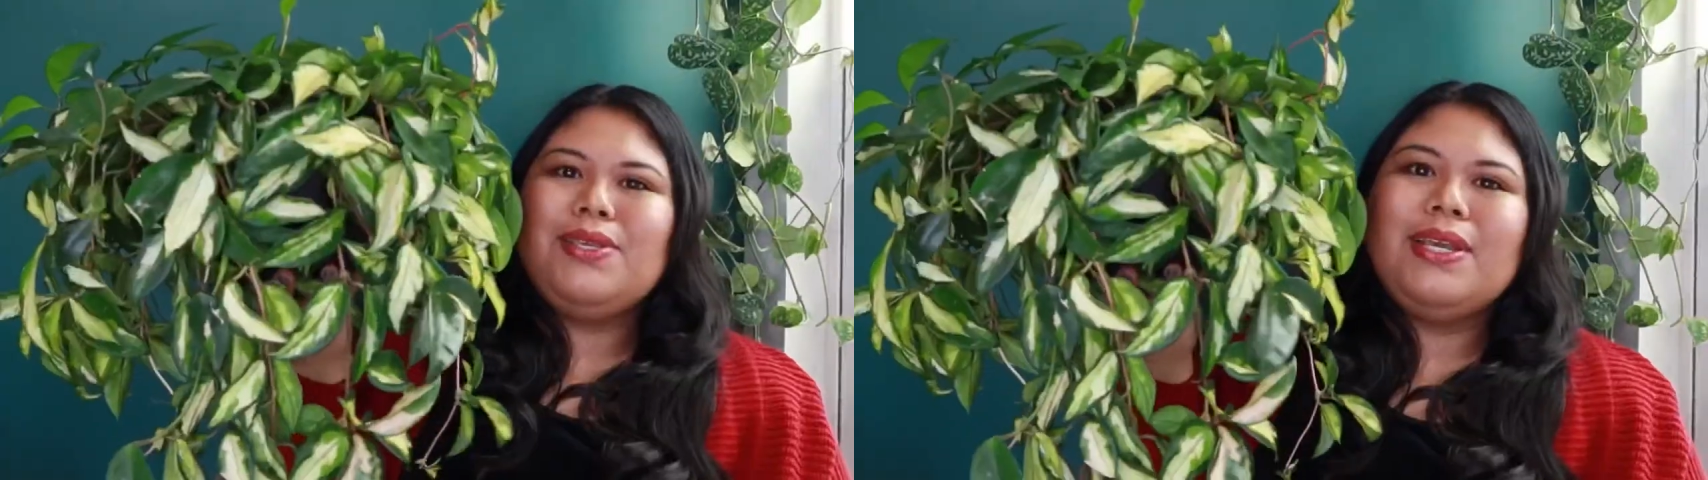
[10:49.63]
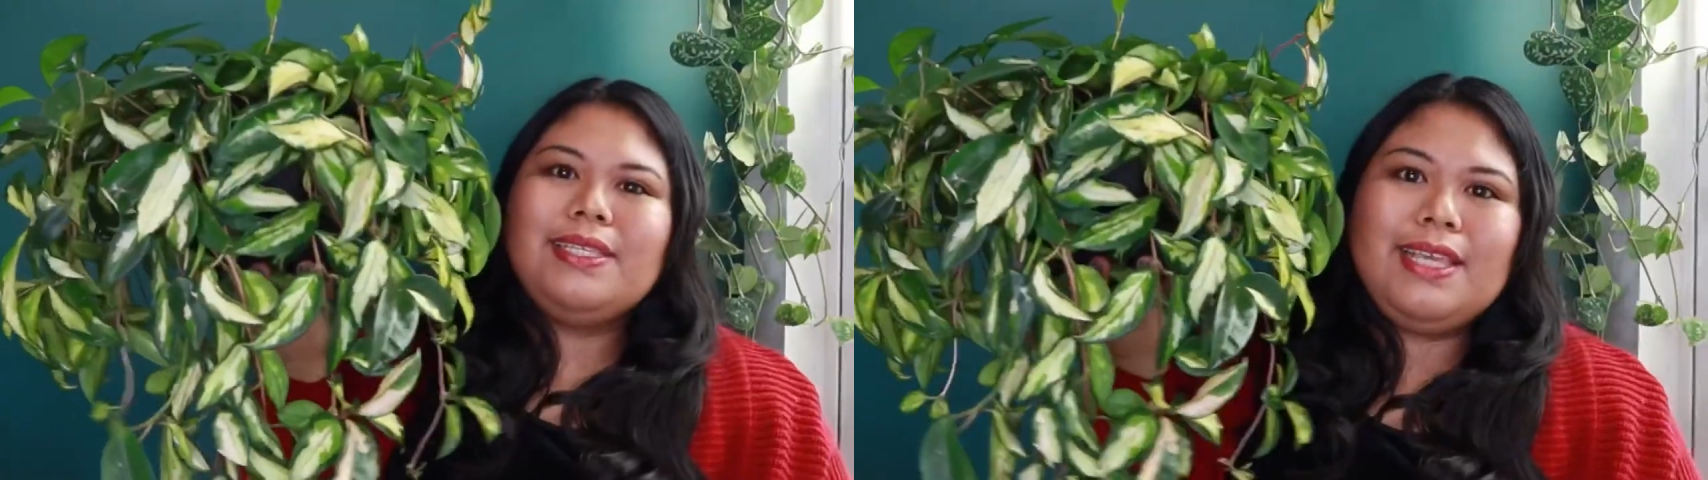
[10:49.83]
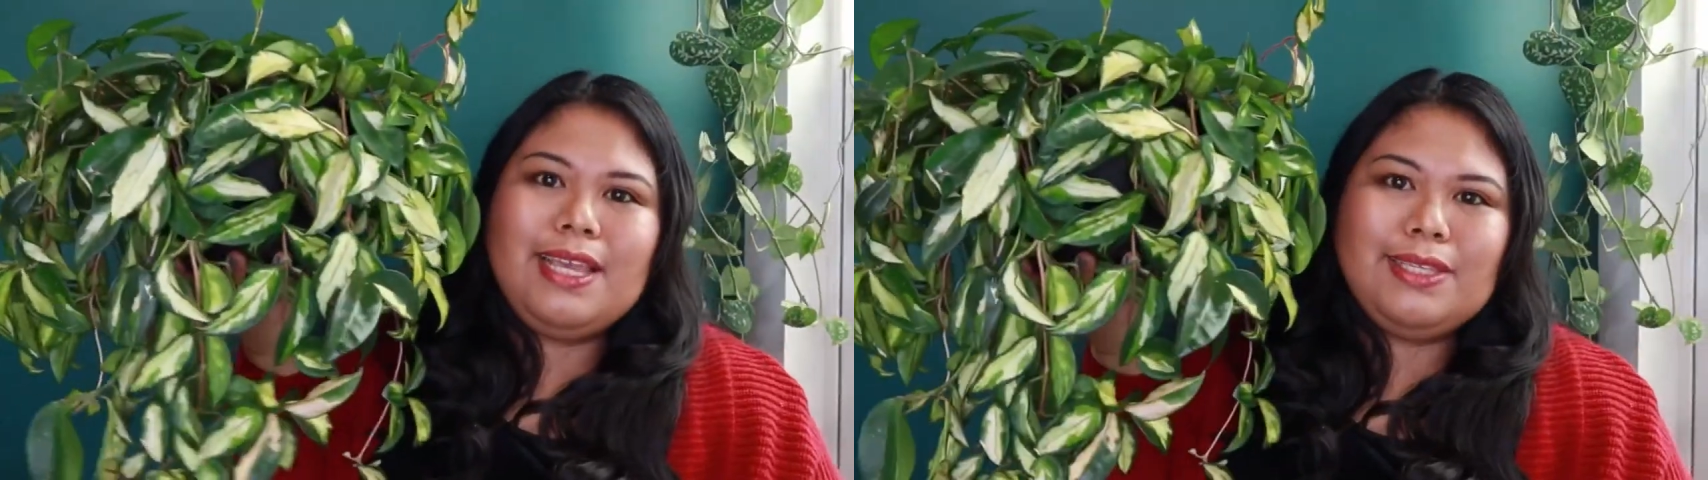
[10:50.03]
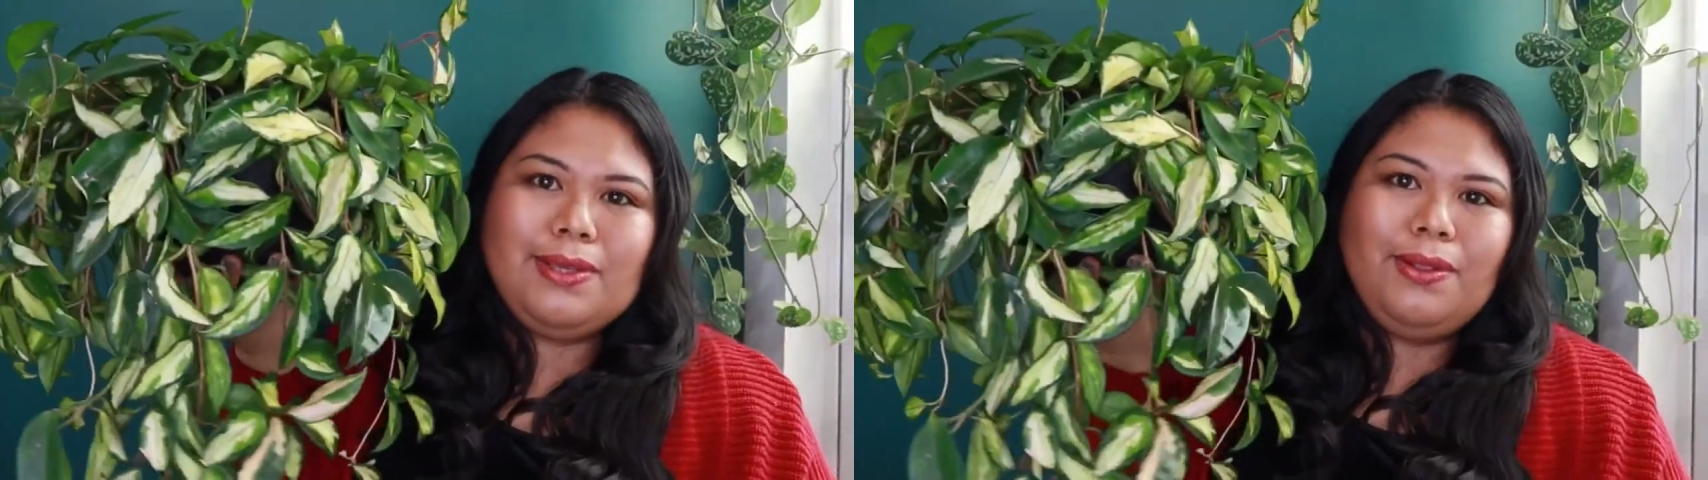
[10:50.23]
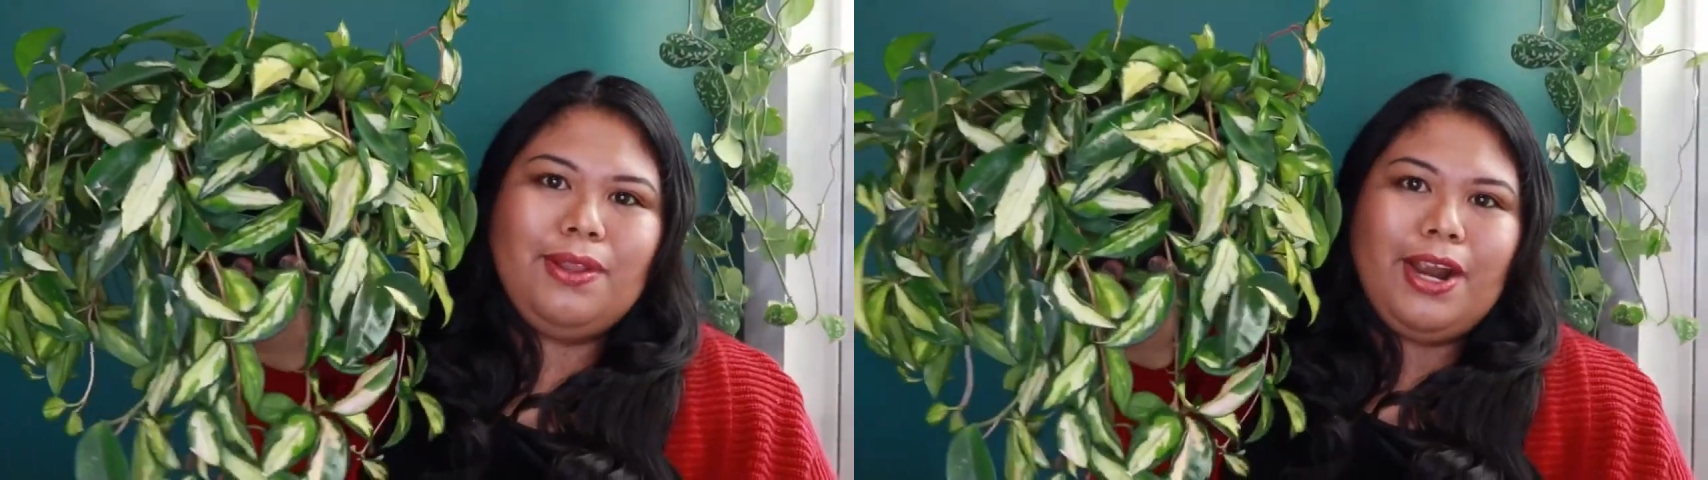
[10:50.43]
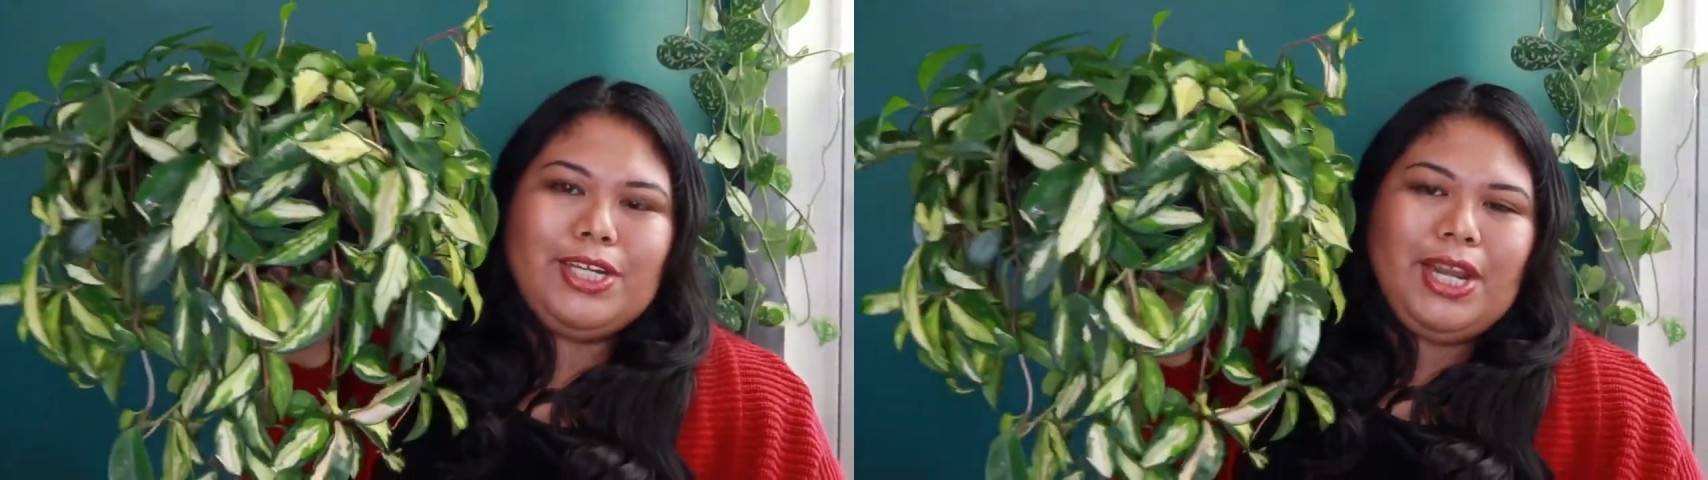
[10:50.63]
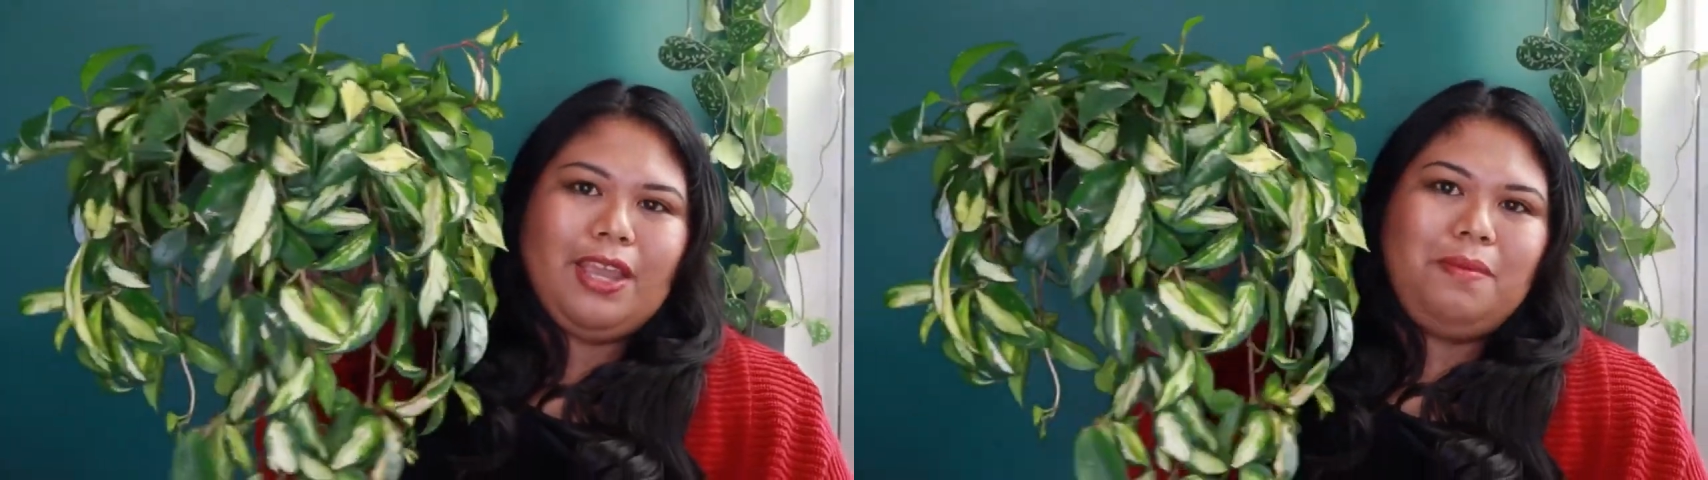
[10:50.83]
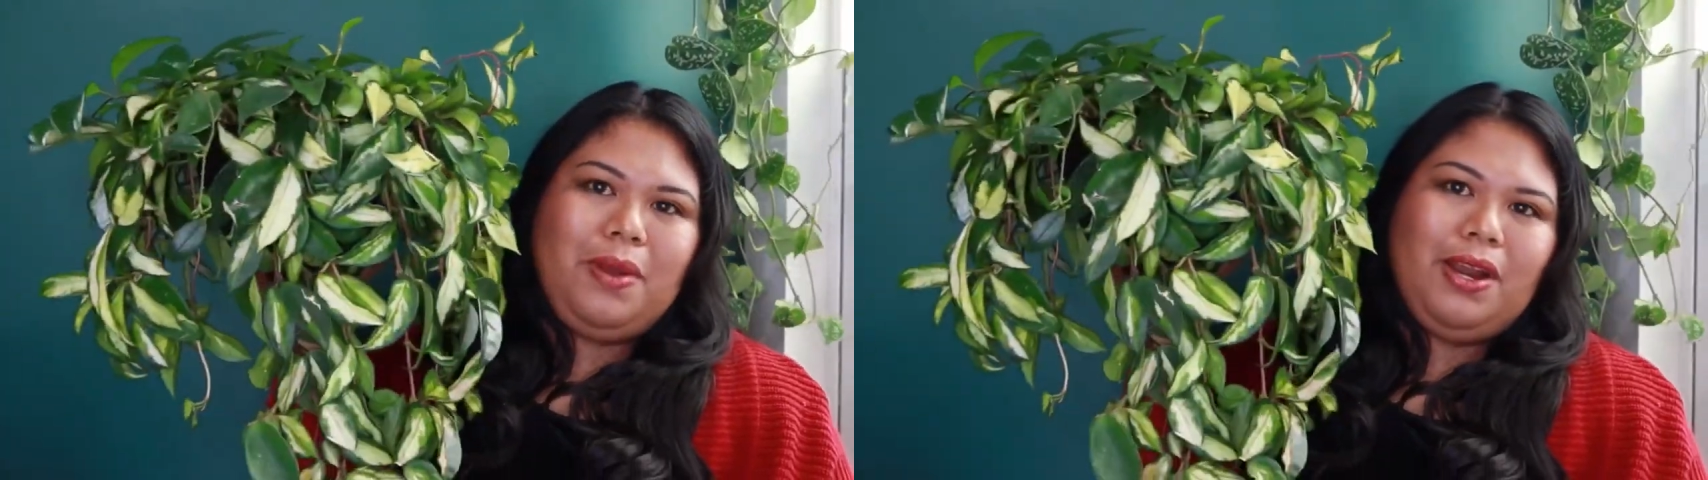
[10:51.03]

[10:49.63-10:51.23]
you can see, it's so large I could